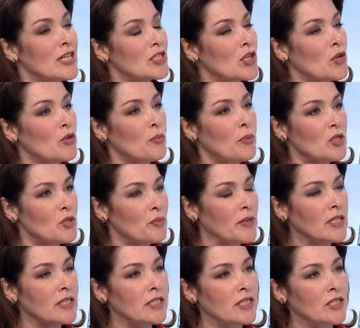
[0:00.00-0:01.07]
So the
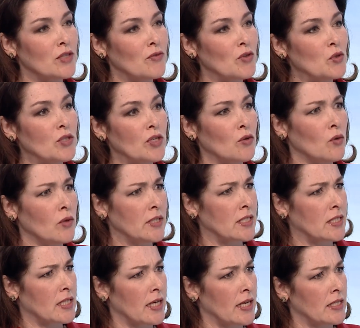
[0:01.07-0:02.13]
possibilities of using all this
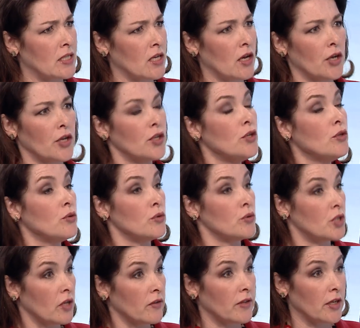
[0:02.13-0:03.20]
data are huge,
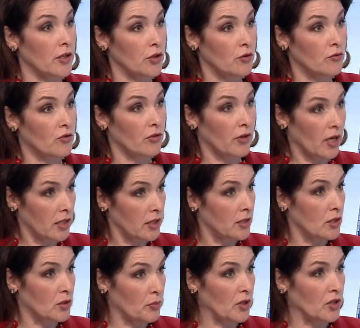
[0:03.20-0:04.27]
aren't they? And you've created a
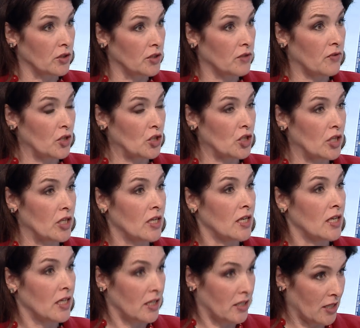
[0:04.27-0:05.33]
special division,
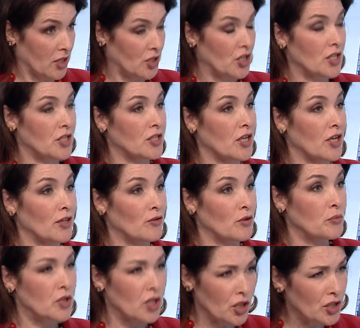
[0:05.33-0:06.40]
Hitachi Insight
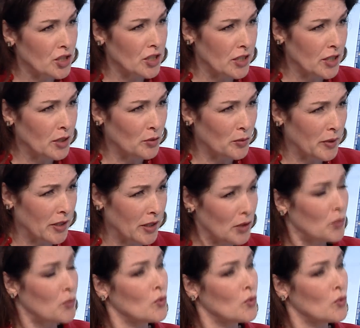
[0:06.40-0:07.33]
Group, just to deal with it.